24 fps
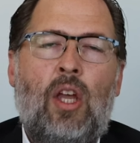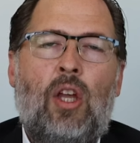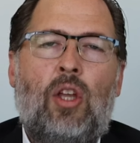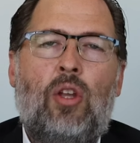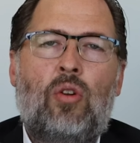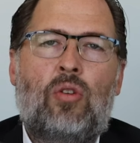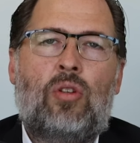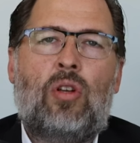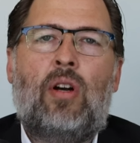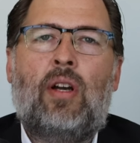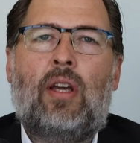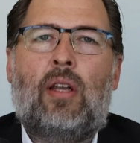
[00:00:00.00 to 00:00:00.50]
You're
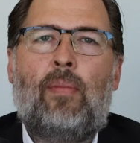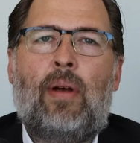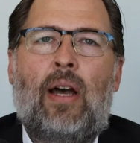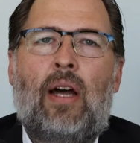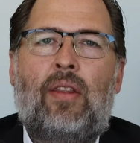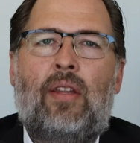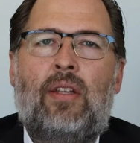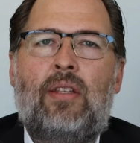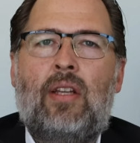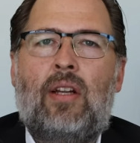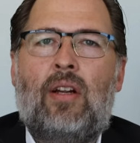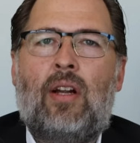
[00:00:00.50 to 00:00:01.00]
talking about in
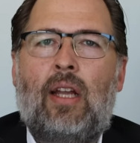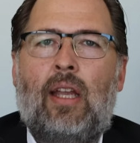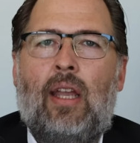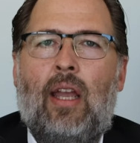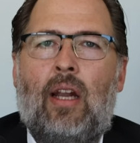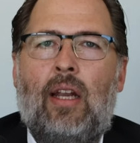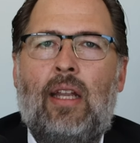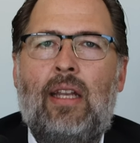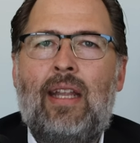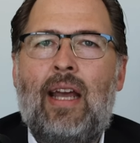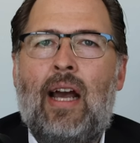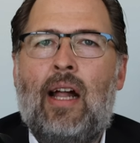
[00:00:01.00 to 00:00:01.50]
the Tarrant
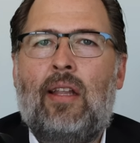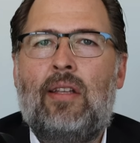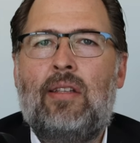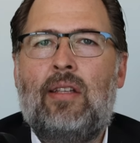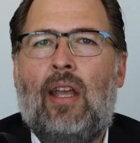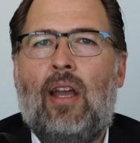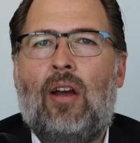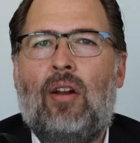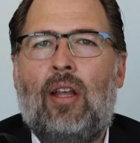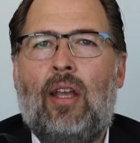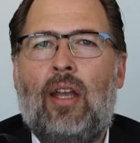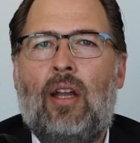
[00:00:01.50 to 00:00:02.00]
County, Dallas
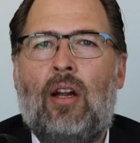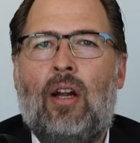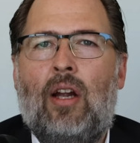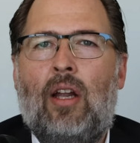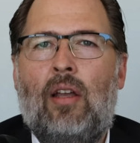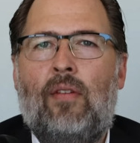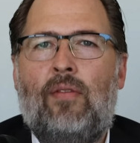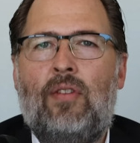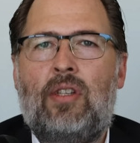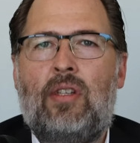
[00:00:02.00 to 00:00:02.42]
County area of